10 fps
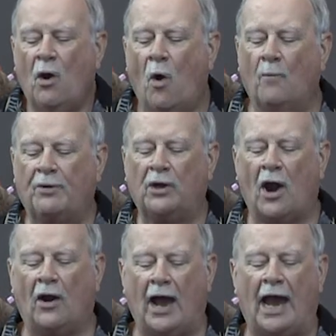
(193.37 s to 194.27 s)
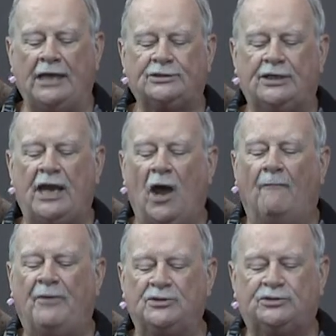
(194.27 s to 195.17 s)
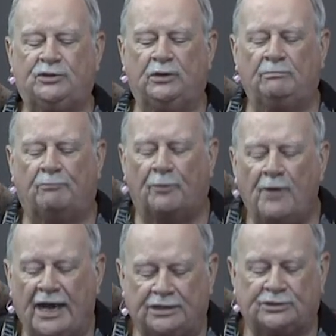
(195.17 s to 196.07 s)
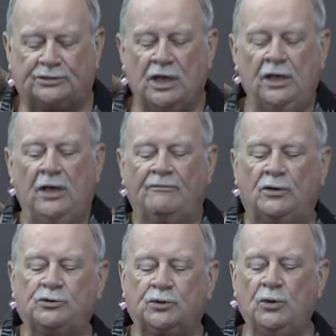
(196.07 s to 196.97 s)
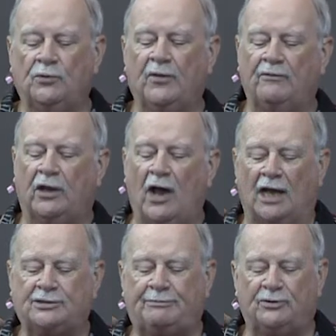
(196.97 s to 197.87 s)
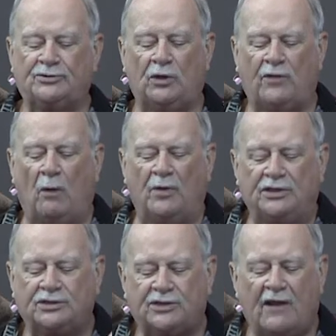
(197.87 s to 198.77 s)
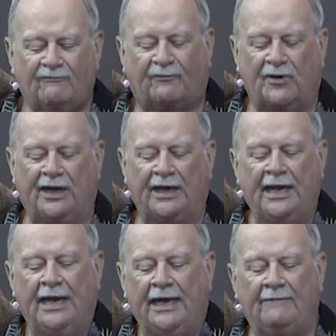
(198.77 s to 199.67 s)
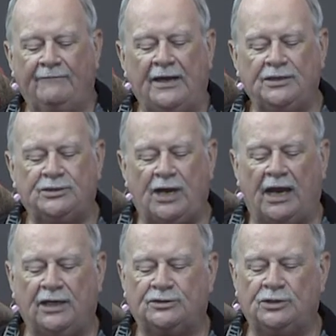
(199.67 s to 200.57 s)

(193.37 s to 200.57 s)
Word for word: open our eyes, and help us to embrace the truth of the gospel so that we stay free in these days.